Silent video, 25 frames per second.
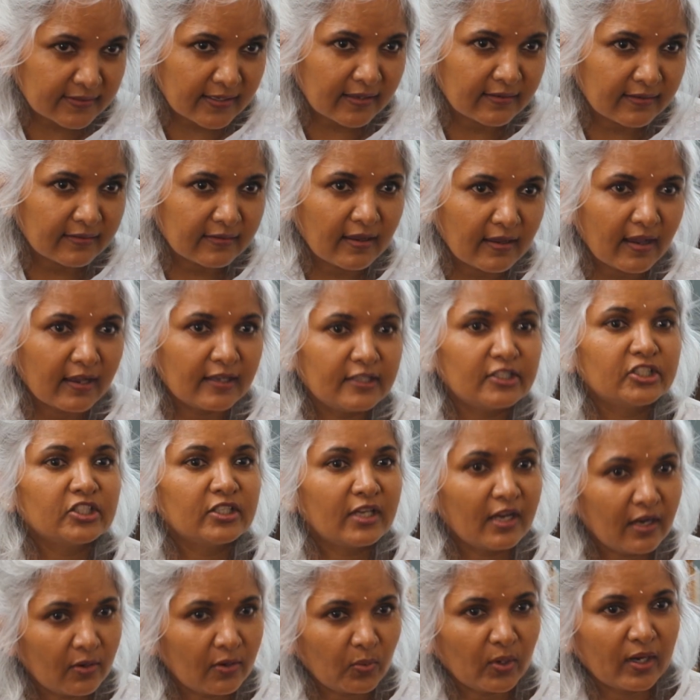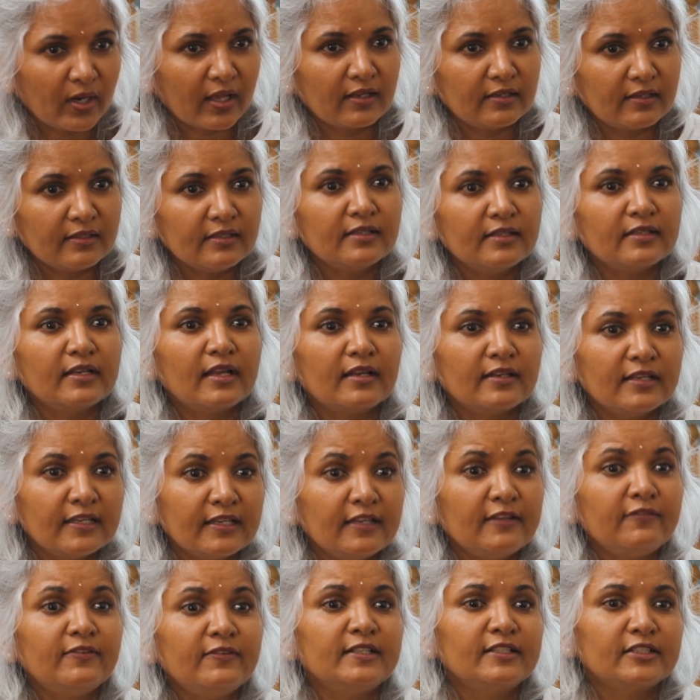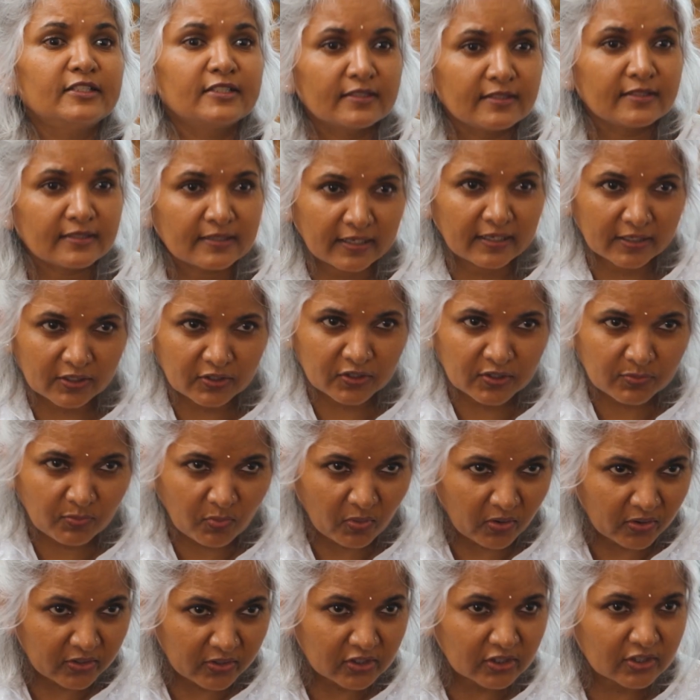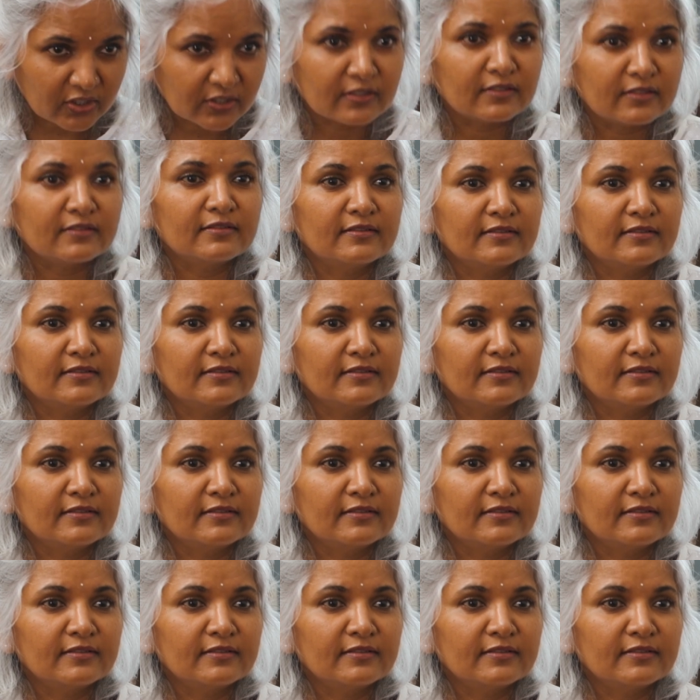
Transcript: and I'll share what I learn, and he will just like a sponge